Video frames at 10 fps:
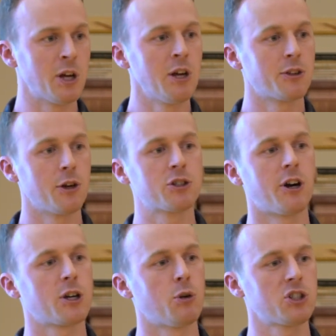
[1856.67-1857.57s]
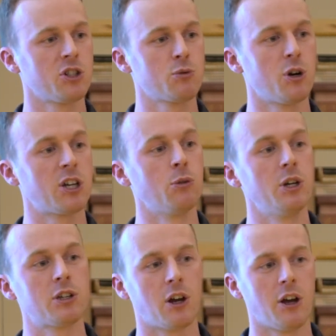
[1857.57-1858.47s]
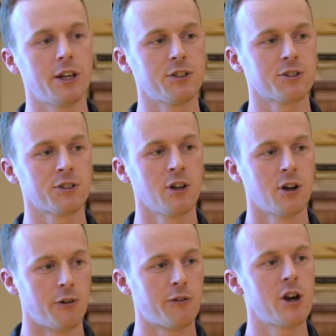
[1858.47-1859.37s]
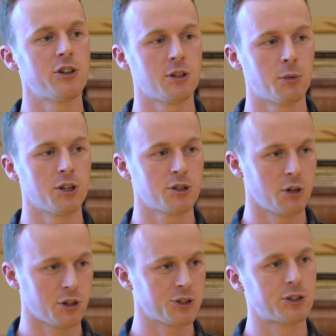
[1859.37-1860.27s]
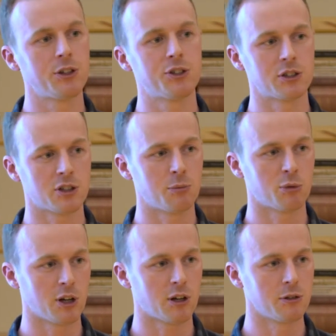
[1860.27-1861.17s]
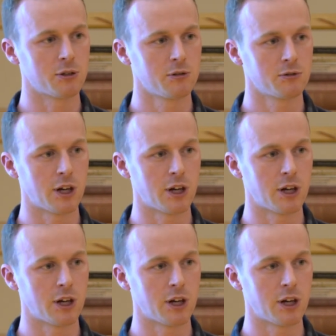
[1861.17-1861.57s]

Those kind of questions, working with clients, are very similar to a consulting type workload, right?